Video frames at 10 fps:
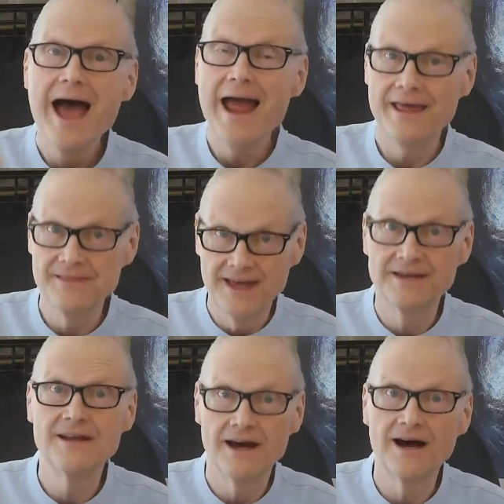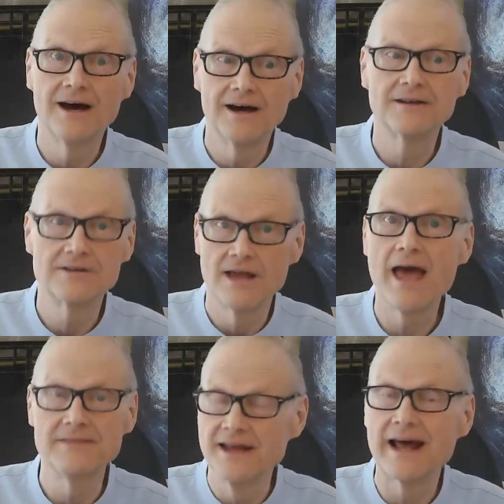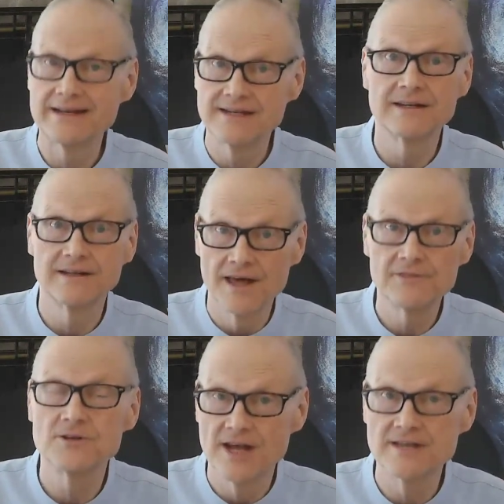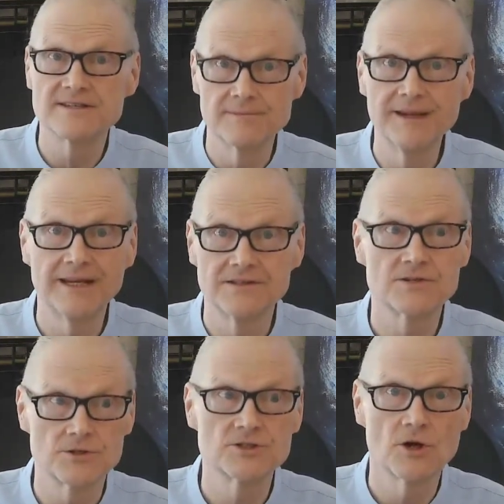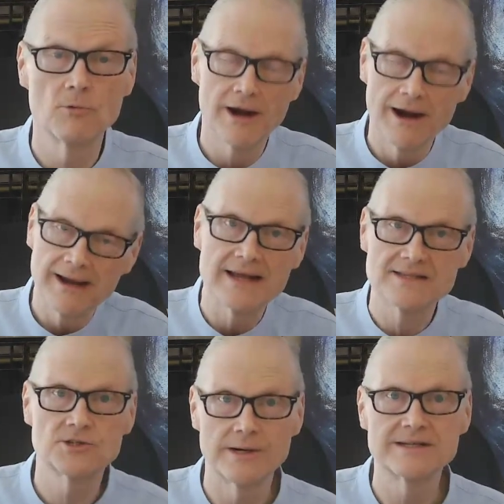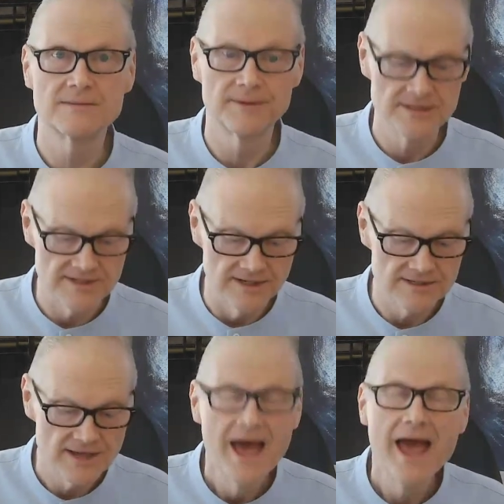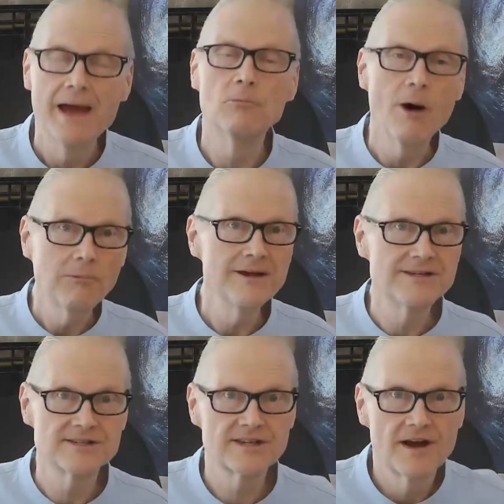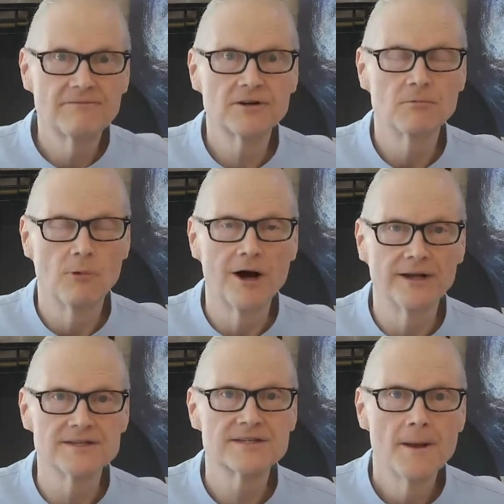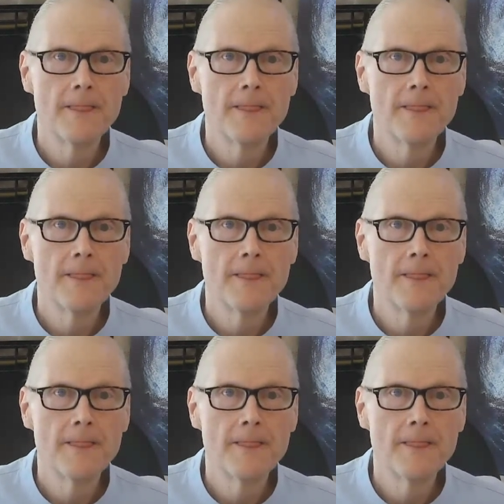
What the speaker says: And then I did another dozen meetings or so I got straight to business. And what we discovered was,